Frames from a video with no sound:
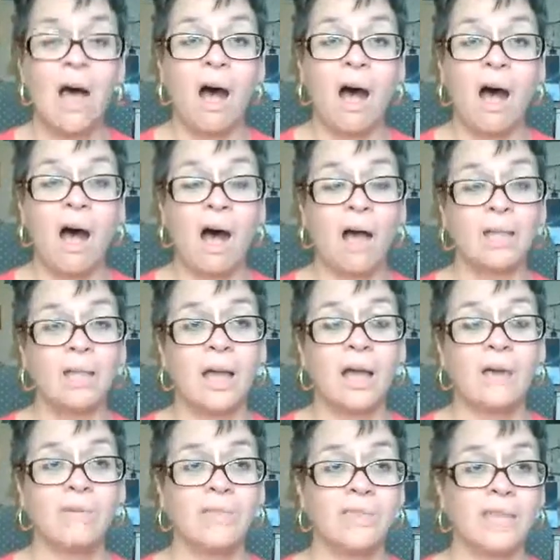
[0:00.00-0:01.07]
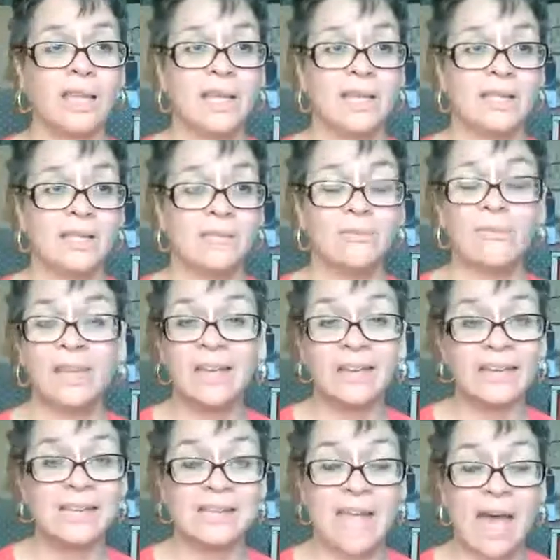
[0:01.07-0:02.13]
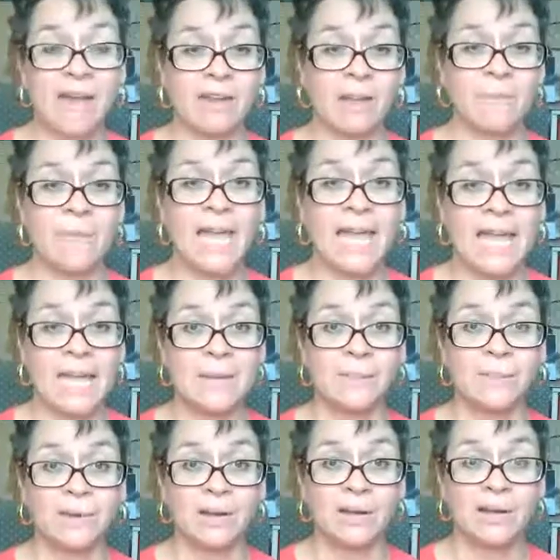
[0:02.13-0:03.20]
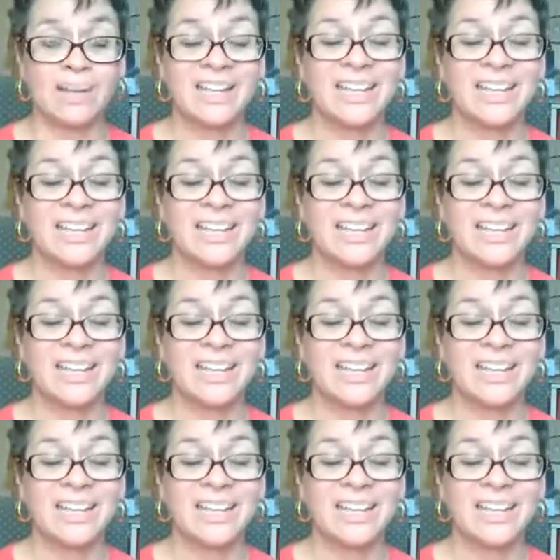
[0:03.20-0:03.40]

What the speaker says: all of these feelings out on paper,